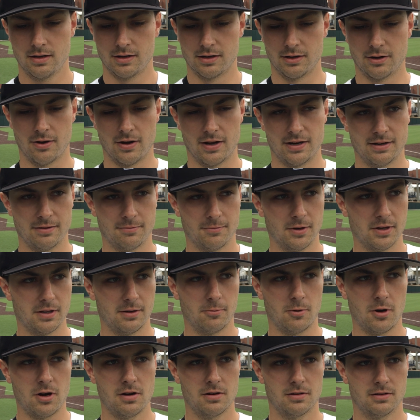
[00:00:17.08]
you know, I didn't really
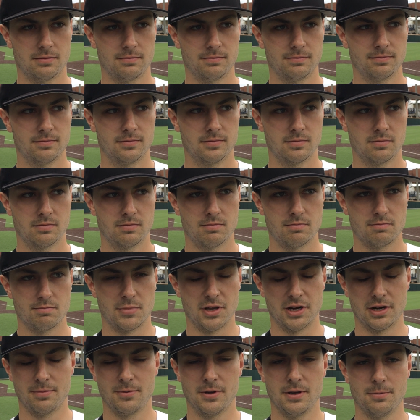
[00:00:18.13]
walk
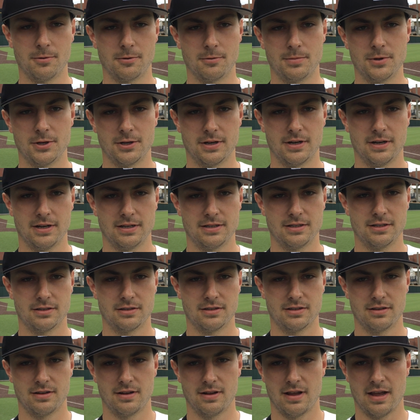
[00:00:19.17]
many people, but I
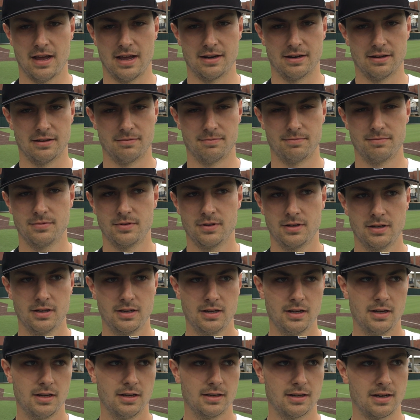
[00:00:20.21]
just had to
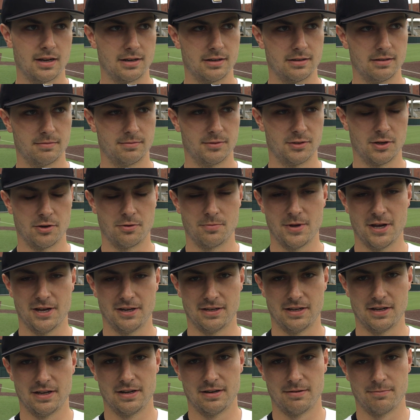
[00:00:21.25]
kind of zone
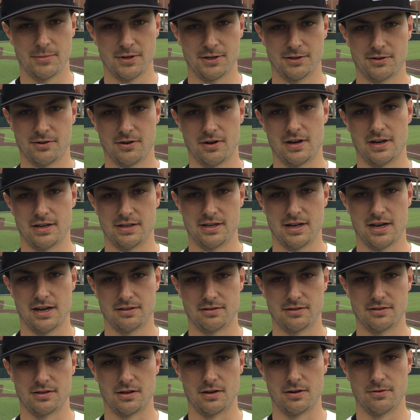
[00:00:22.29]
back in and make sure I
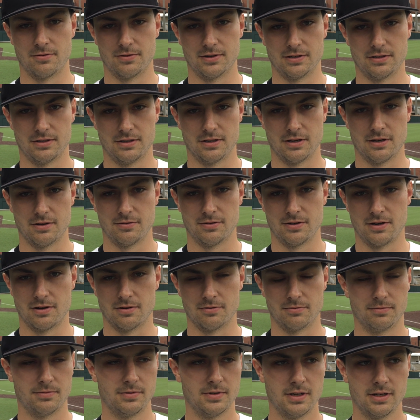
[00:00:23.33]
attack the zone and, you know,
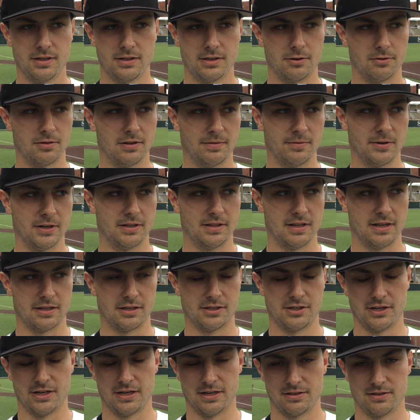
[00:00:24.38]
don't leave anything to
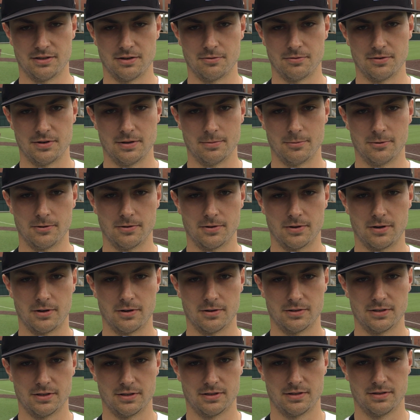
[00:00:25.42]
chance, don't nibble at
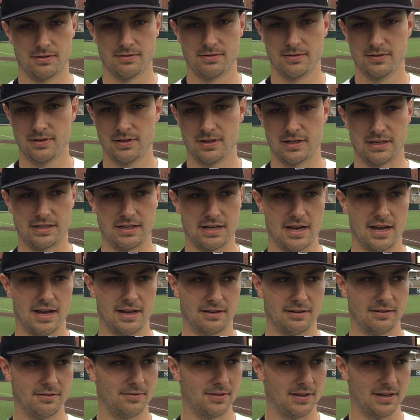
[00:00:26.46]
all, just
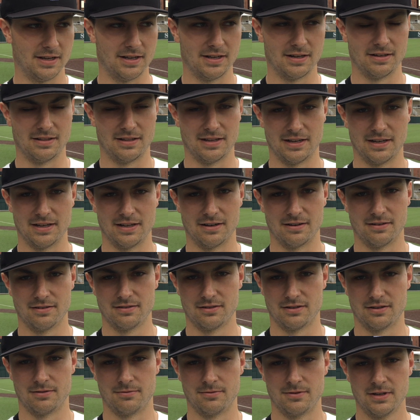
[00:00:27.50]
attack, and if they hit it, they hit it.
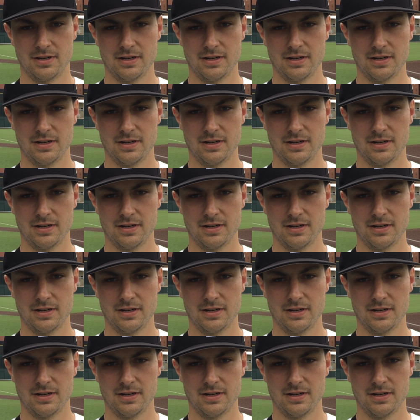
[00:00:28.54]
So.